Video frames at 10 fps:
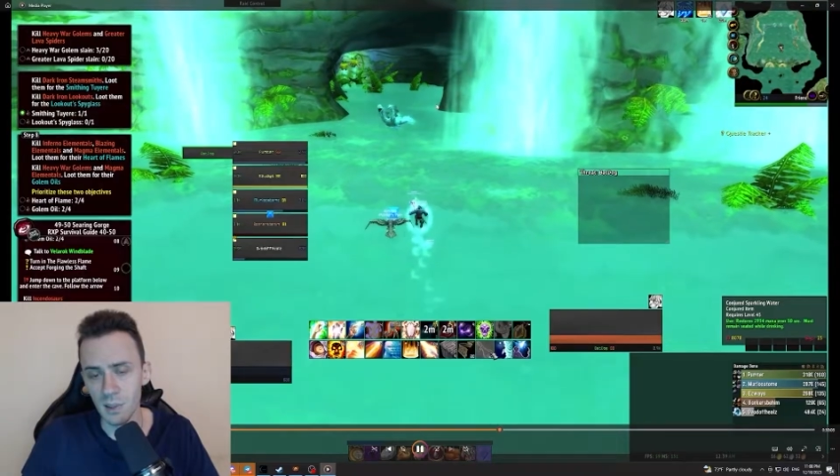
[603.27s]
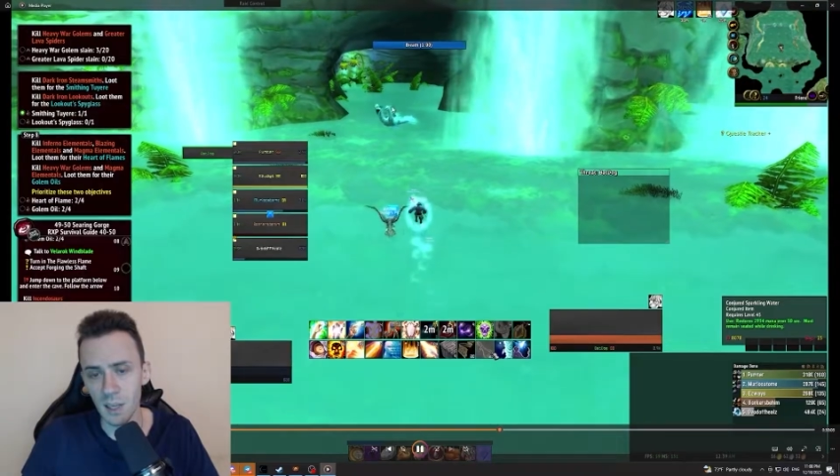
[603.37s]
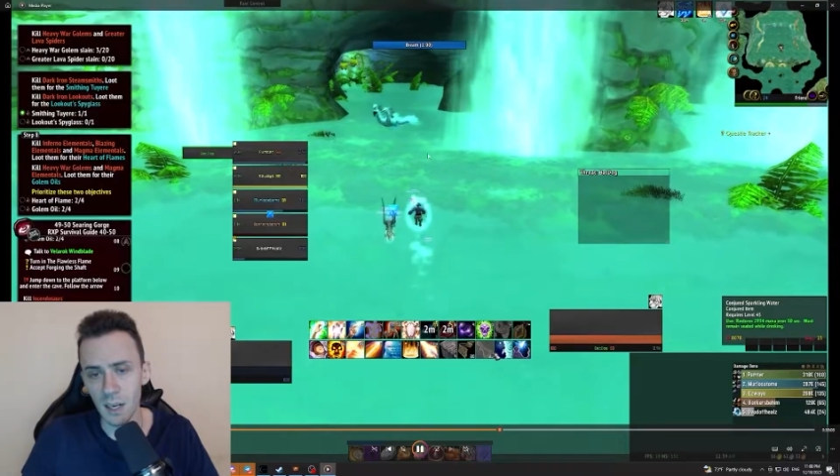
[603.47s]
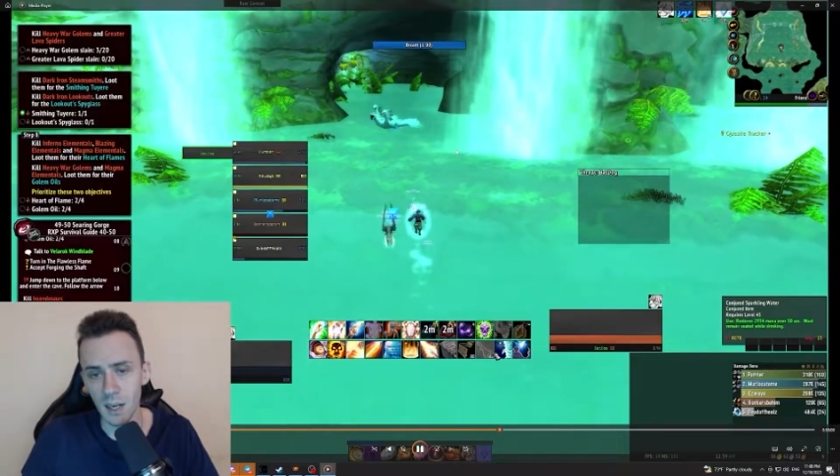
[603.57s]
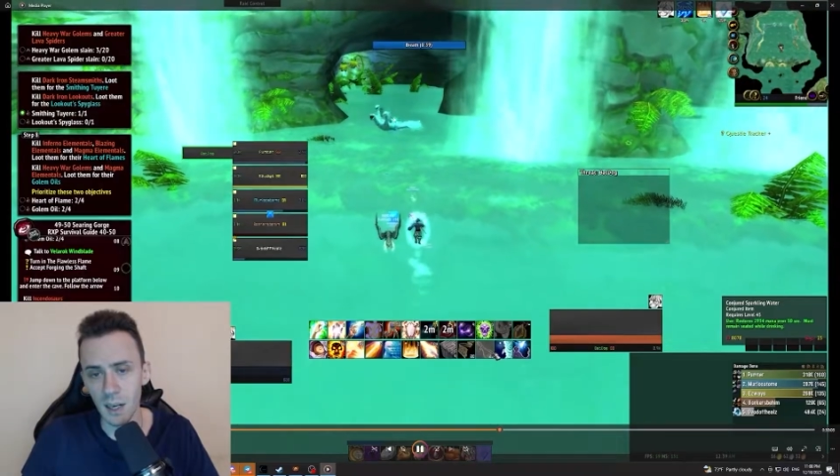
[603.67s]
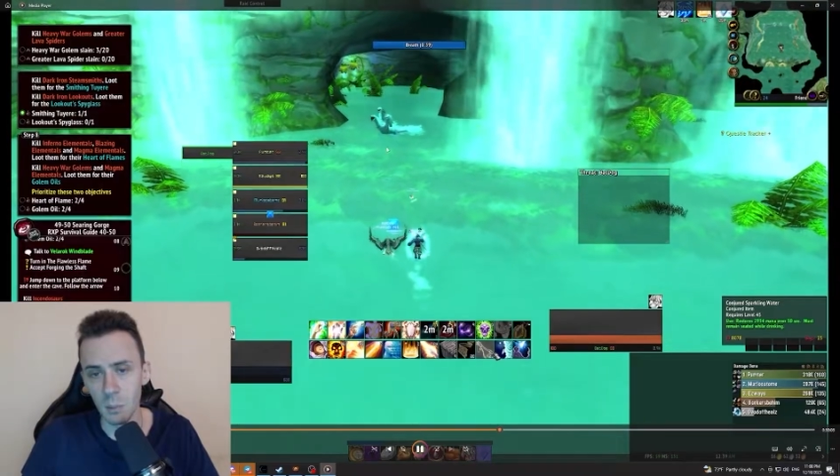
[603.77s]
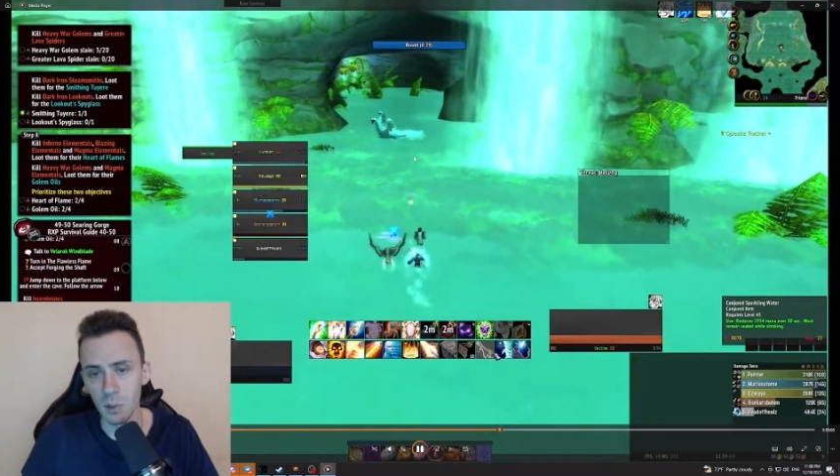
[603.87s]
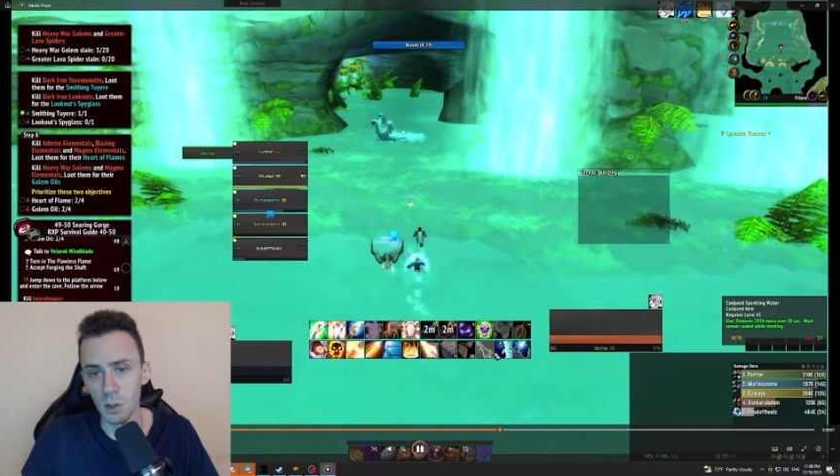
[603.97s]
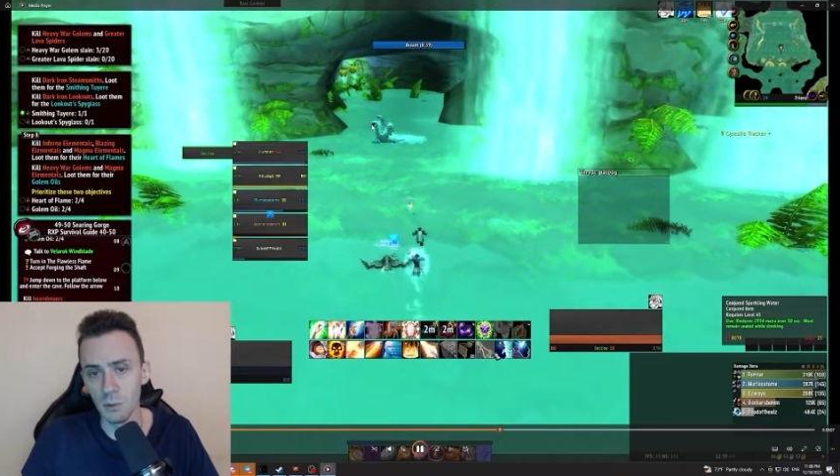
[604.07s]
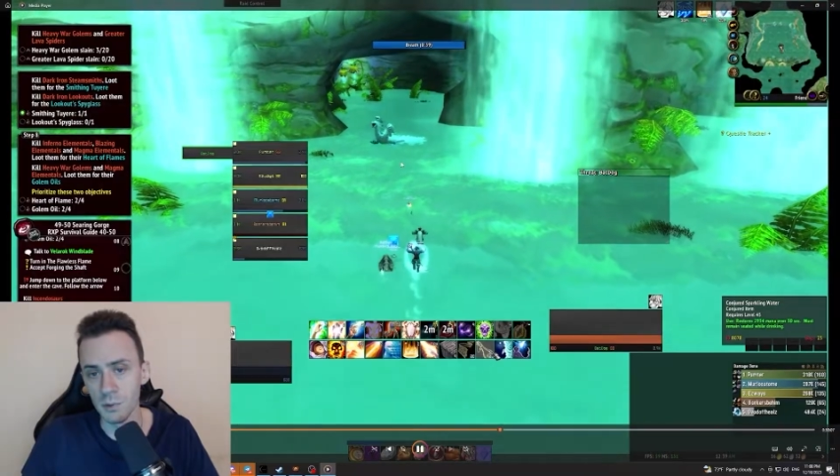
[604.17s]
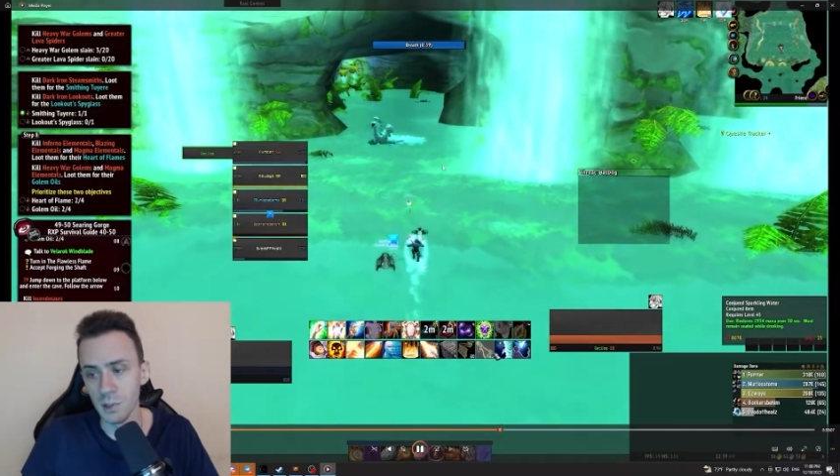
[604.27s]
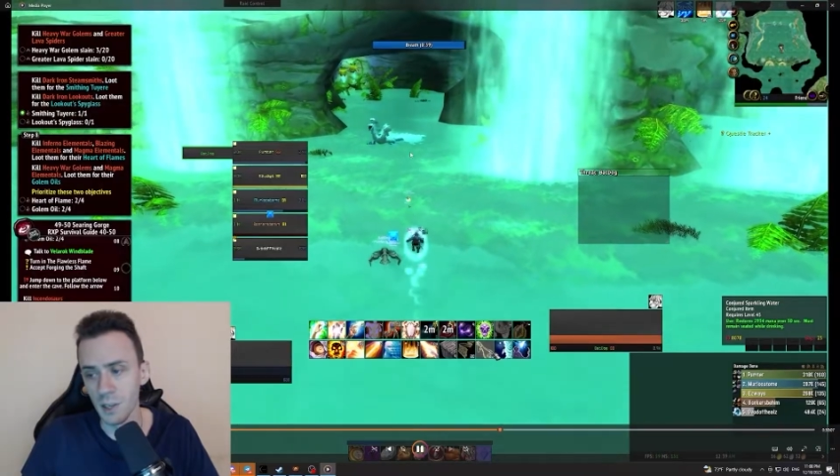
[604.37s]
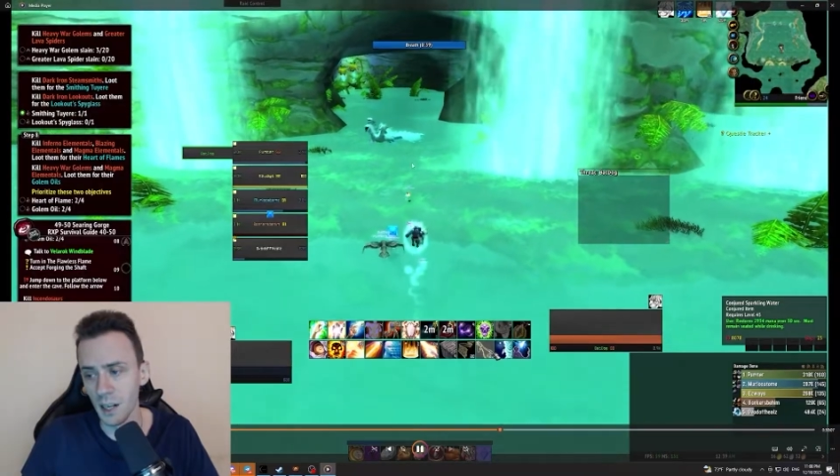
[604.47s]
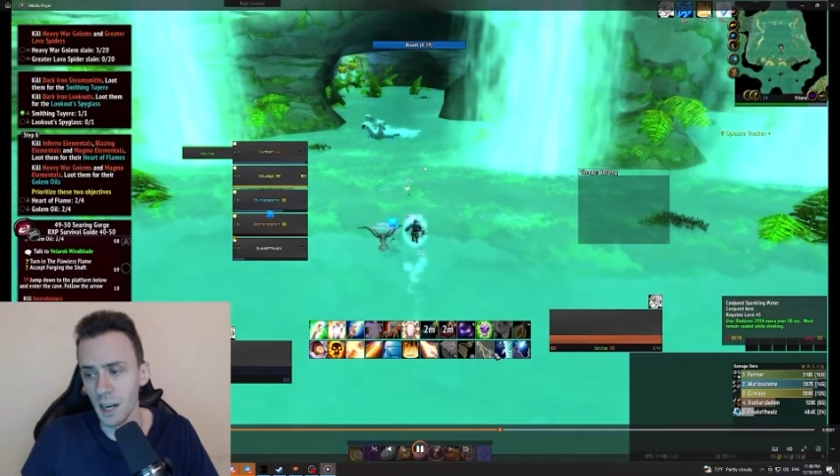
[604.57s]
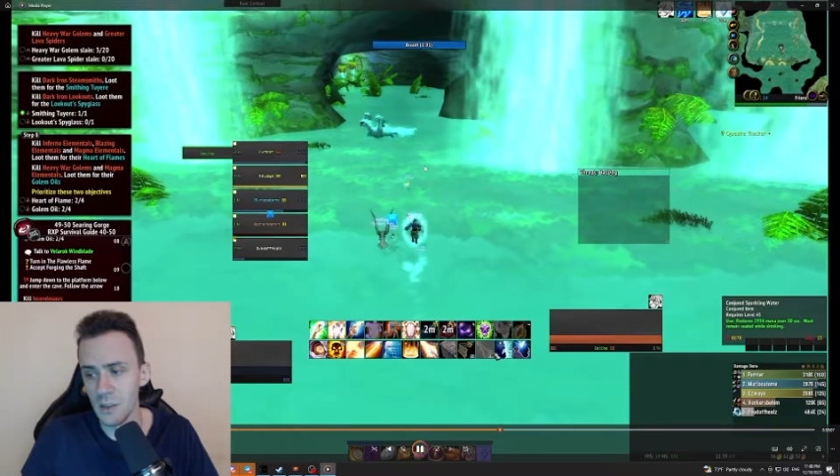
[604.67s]
There are a couple of
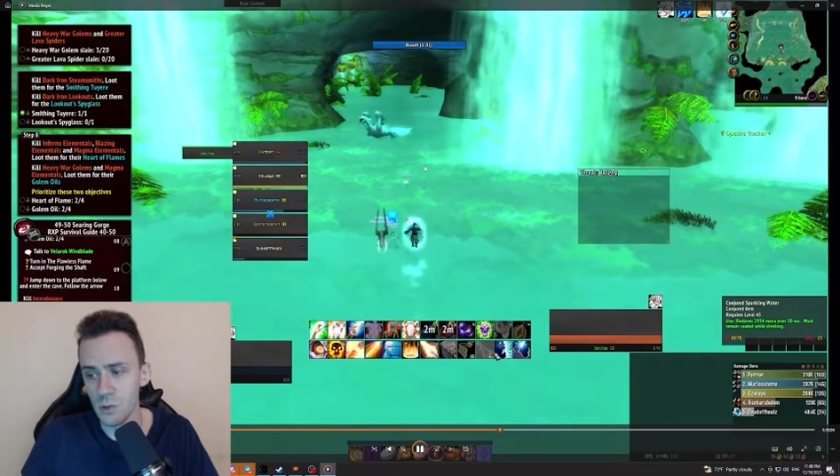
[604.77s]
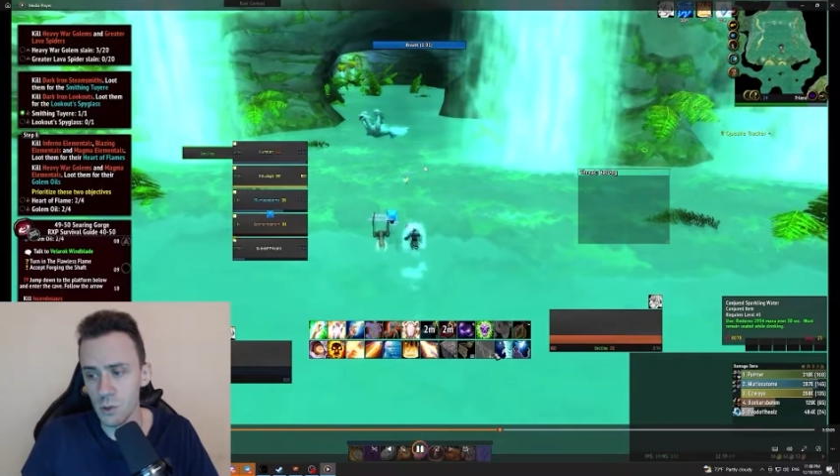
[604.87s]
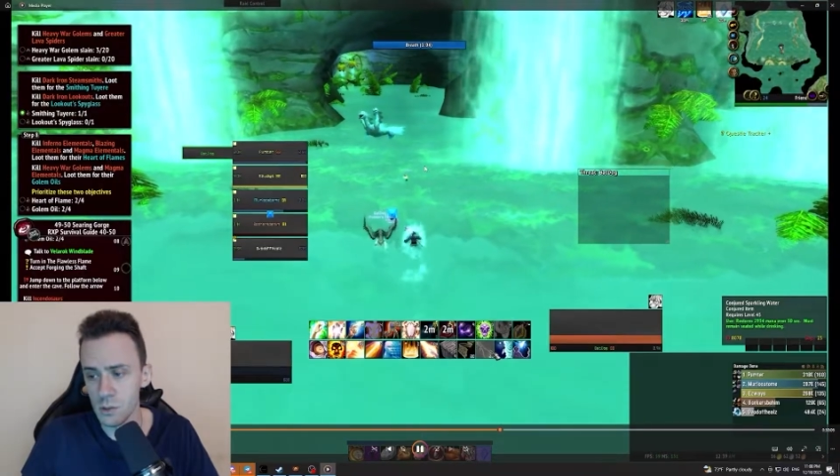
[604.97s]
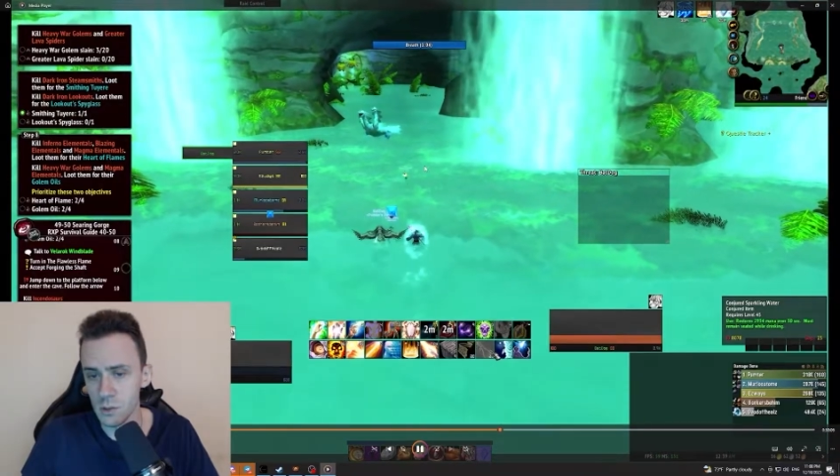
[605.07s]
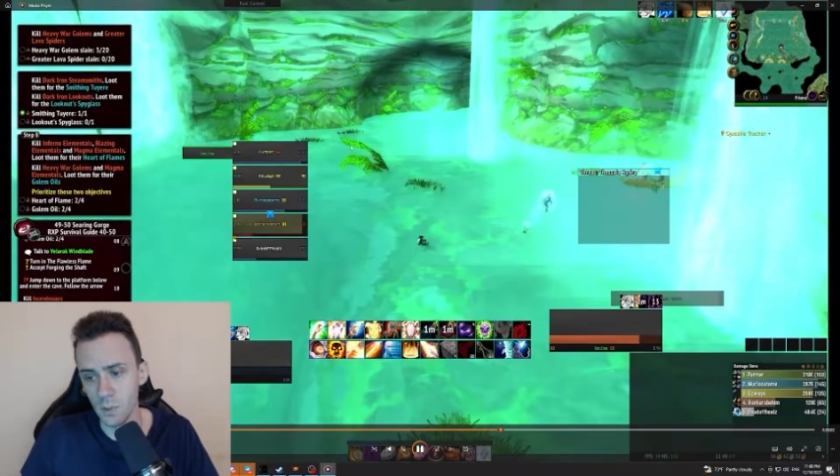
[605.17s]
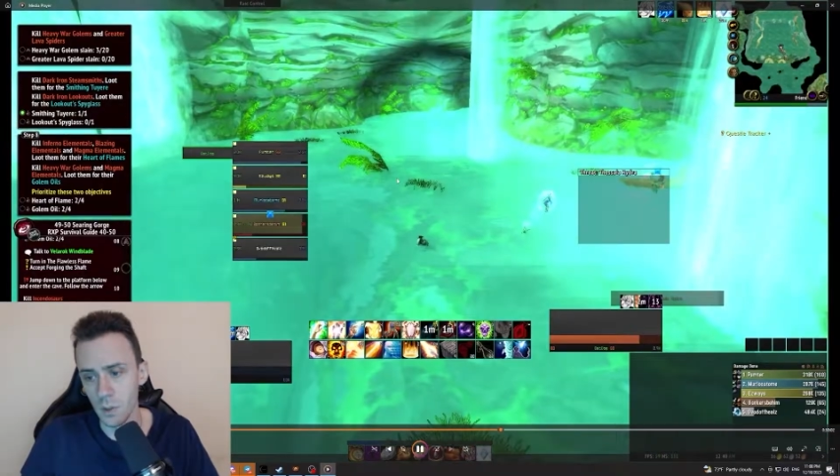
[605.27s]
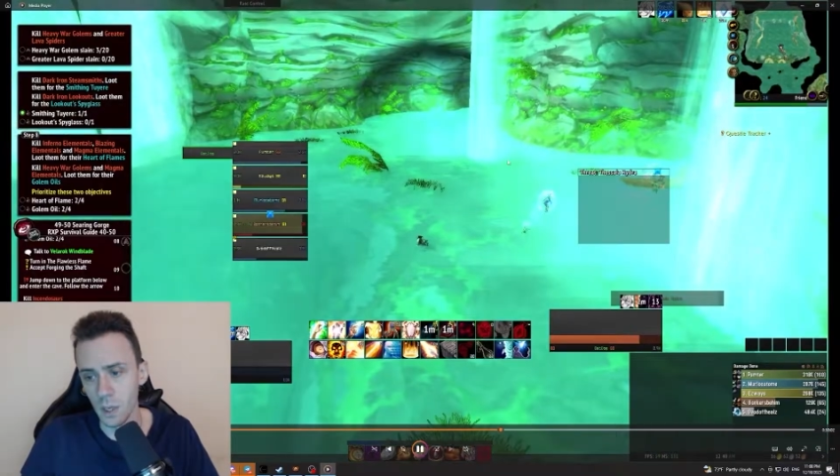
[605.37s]
hydras.